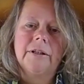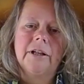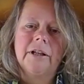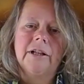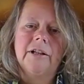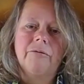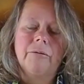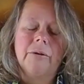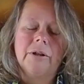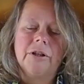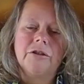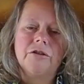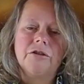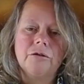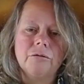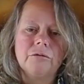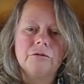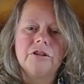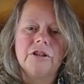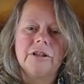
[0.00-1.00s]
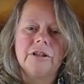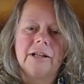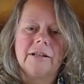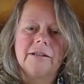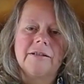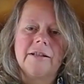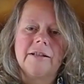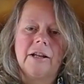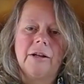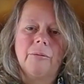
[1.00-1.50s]
And if we can shorten that
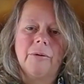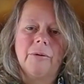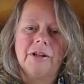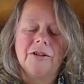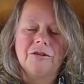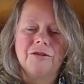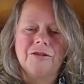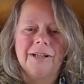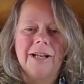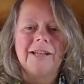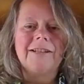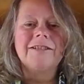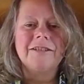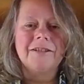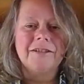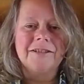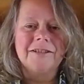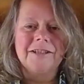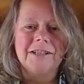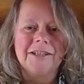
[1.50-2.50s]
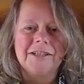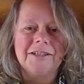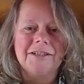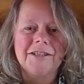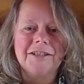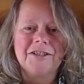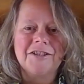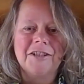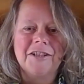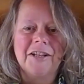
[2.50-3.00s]
stay, we can lessen the
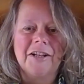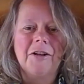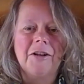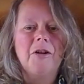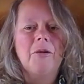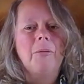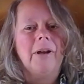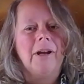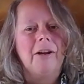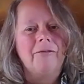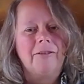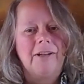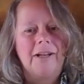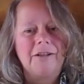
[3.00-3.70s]
deconditioning, we have less